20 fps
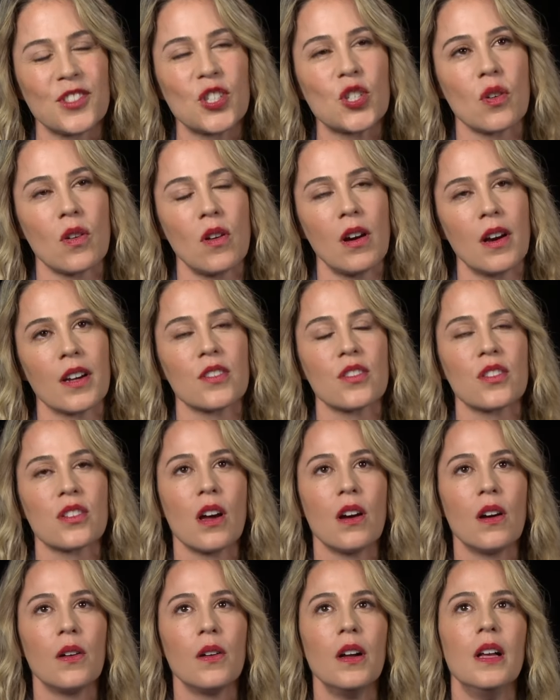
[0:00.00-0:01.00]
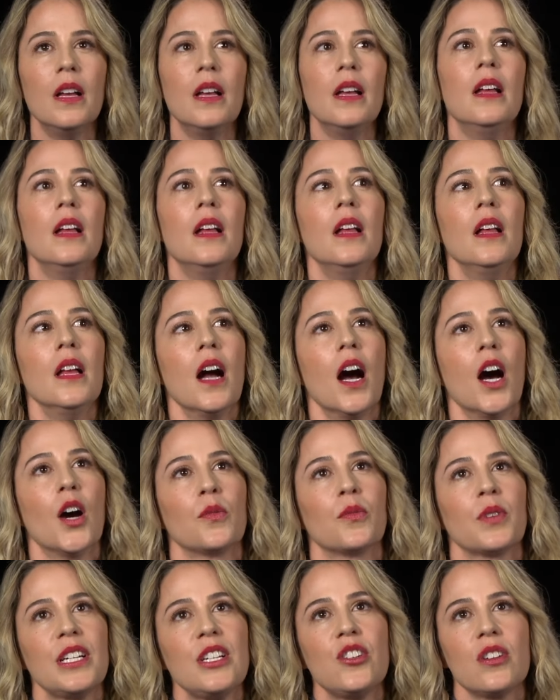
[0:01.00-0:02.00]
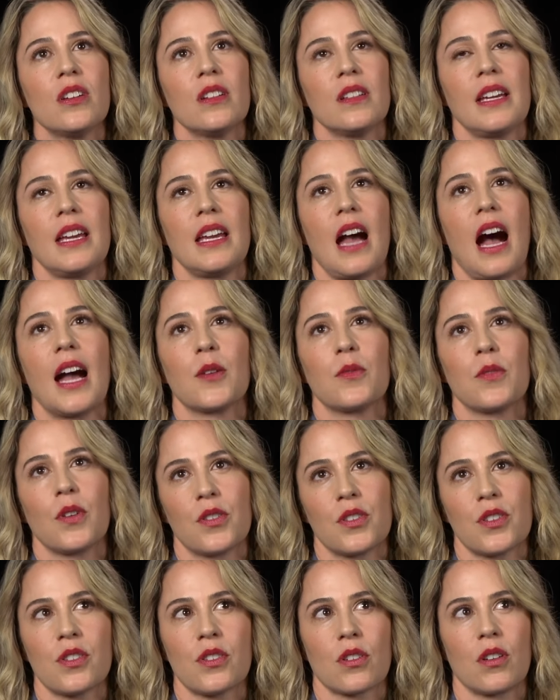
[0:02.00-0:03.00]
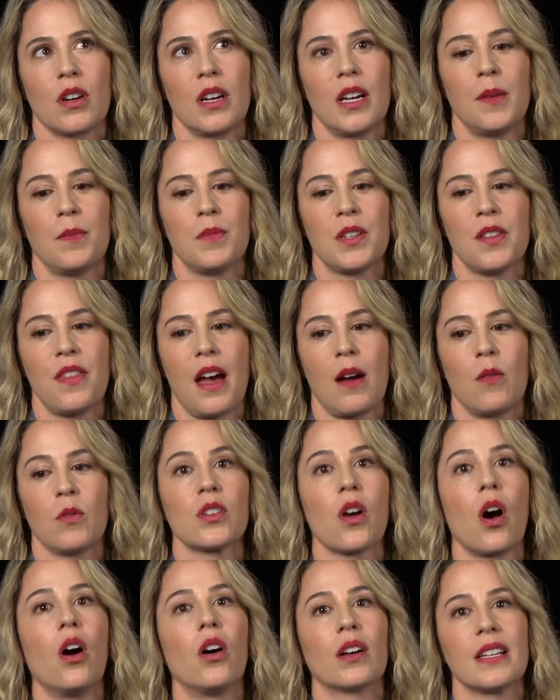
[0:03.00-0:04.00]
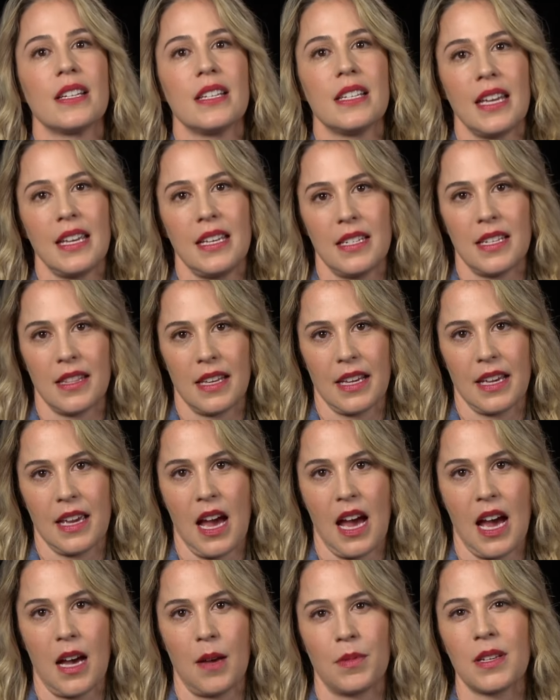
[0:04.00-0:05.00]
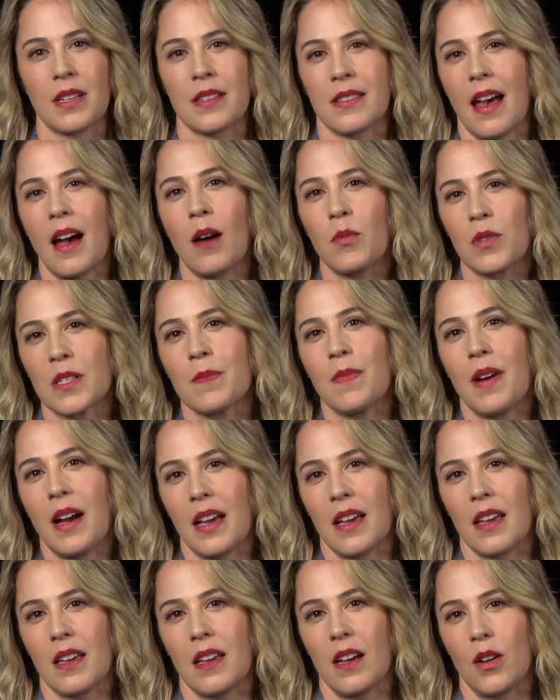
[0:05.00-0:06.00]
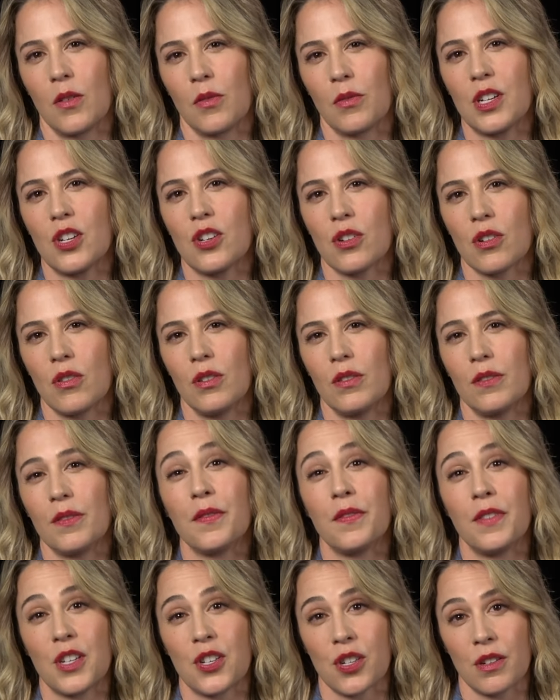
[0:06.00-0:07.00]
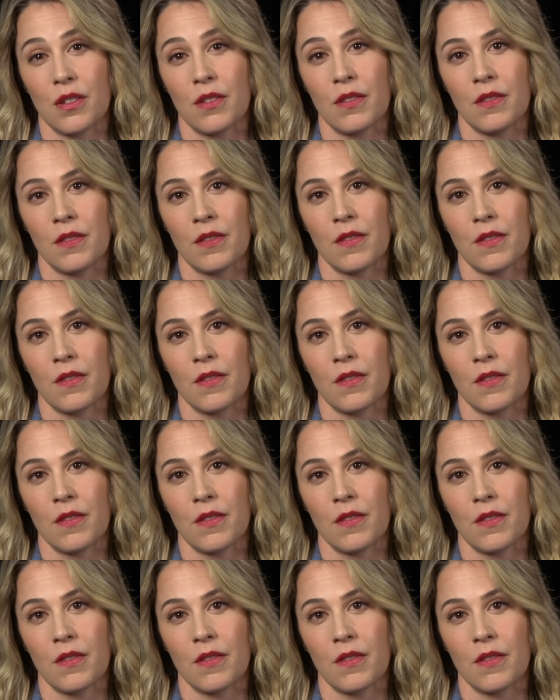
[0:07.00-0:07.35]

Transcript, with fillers: Sure. So originally I wrote a script that was all contained in the cab because that was my original vision